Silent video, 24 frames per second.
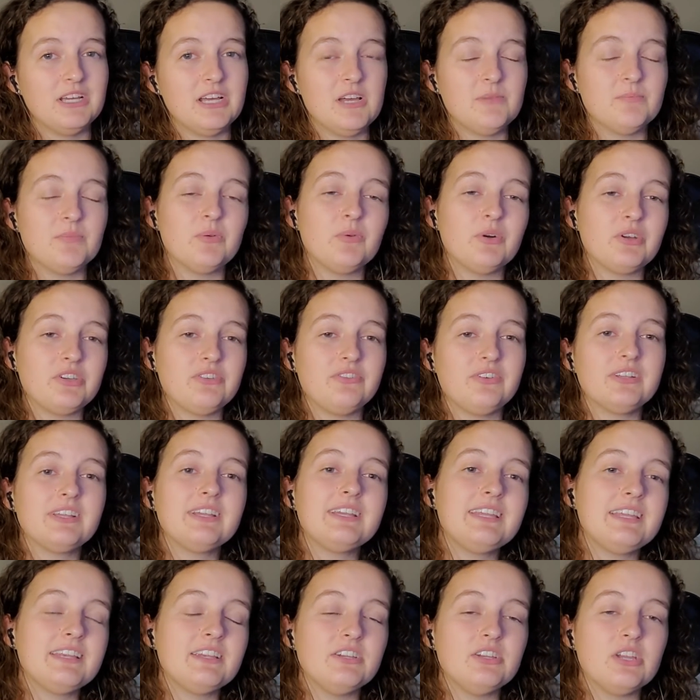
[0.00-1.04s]
But what you really
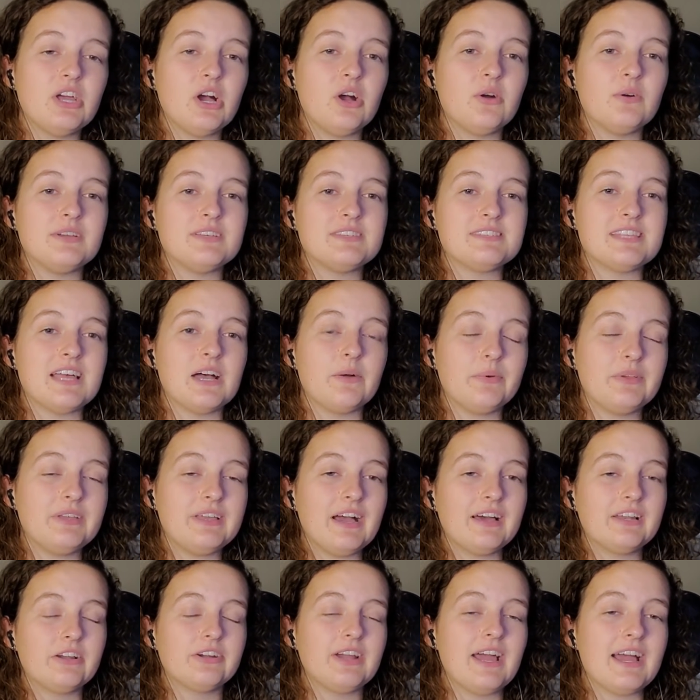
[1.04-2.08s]
need to know is that we
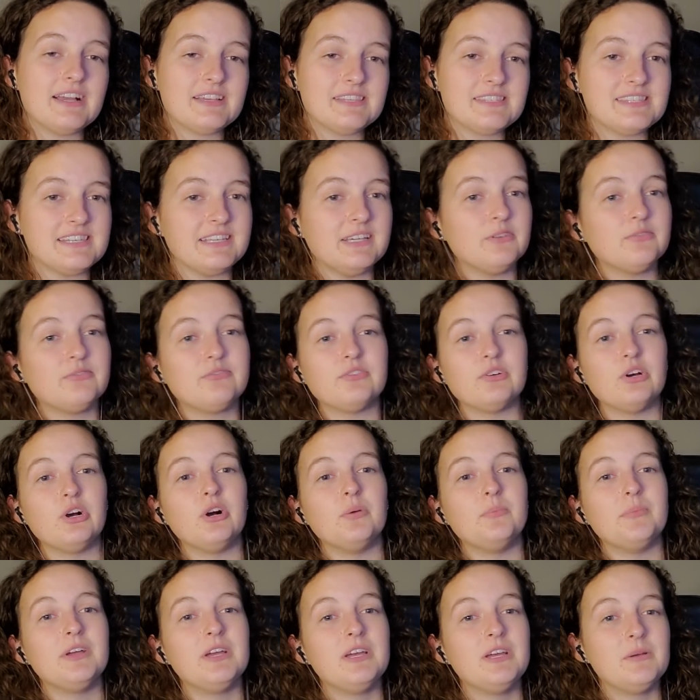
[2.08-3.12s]
got our accent
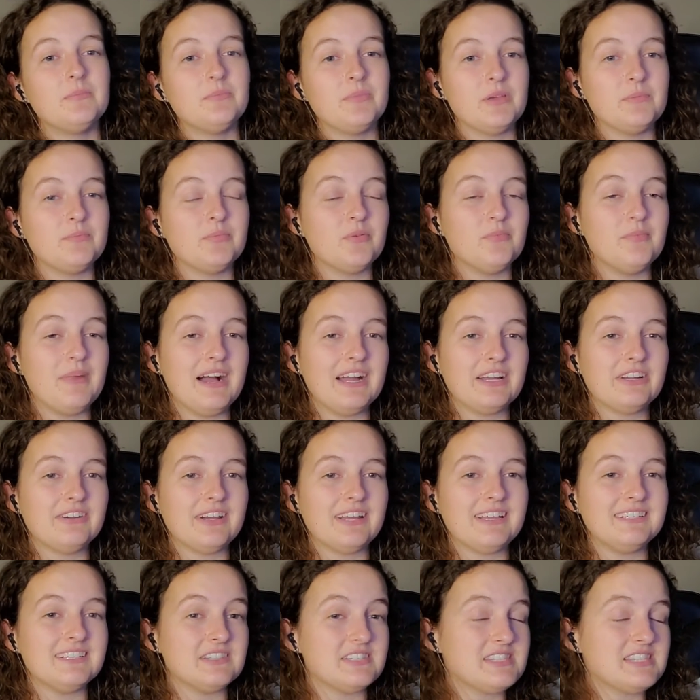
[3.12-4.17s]
from people
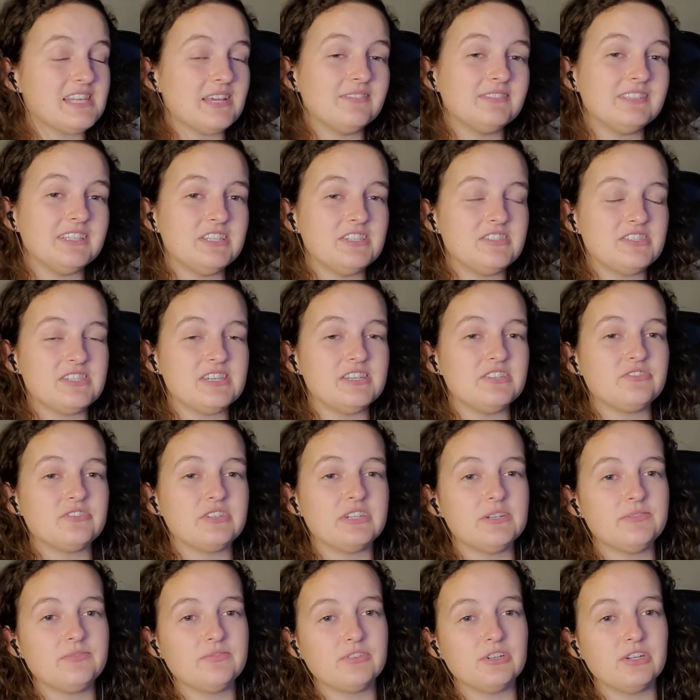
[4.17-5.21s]
migrating in the 17th
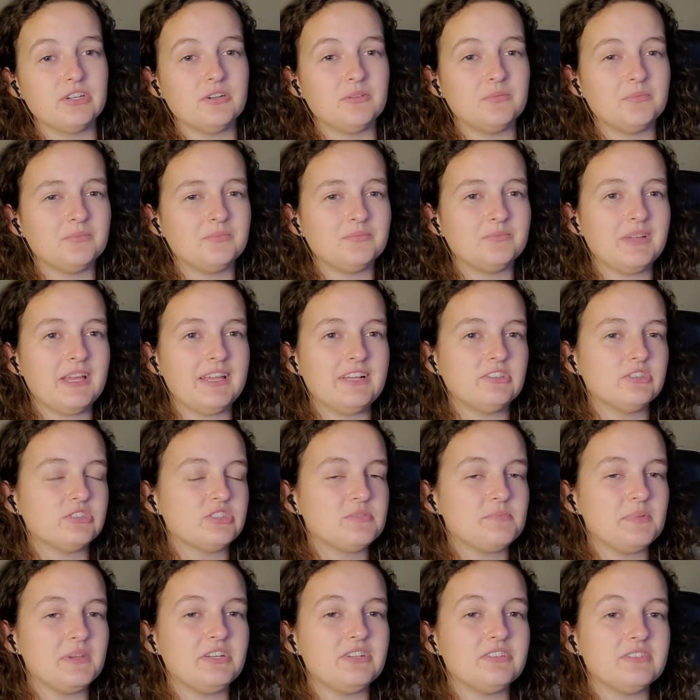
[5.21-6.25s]
century from English
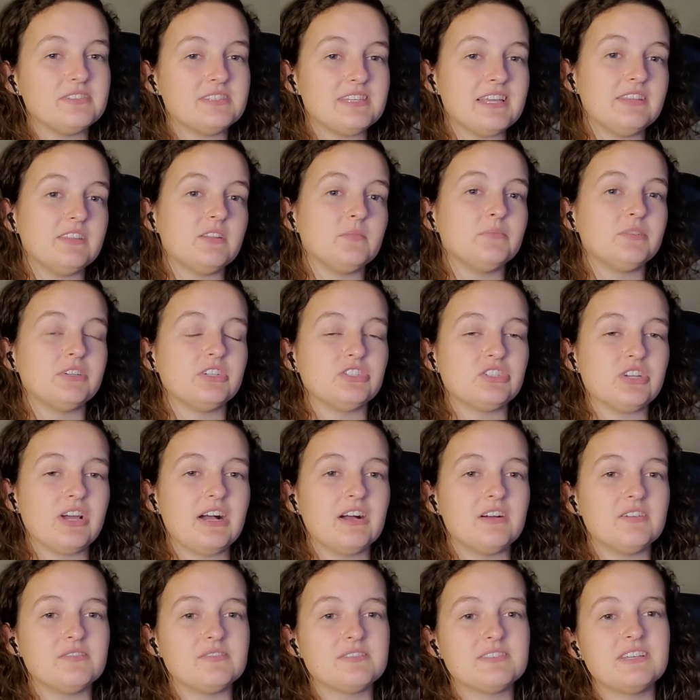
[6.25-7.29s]
speakers in the British
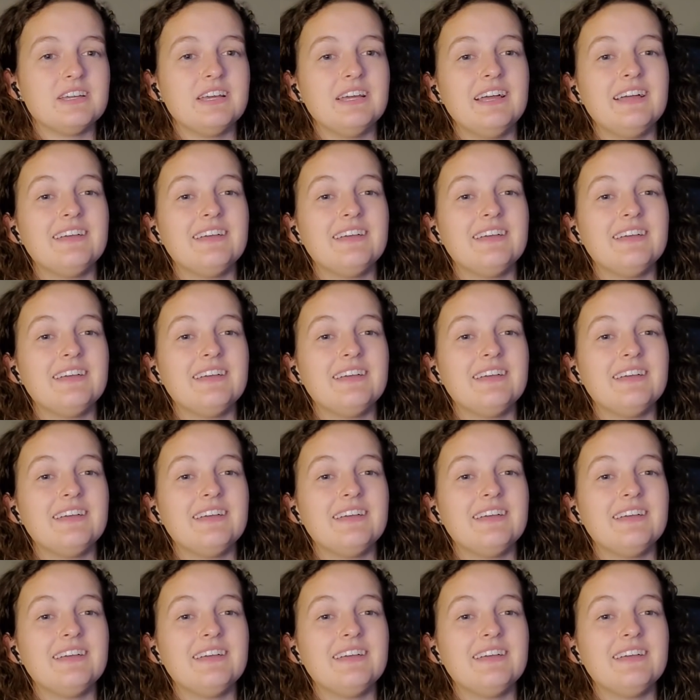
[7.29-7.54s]
Isles.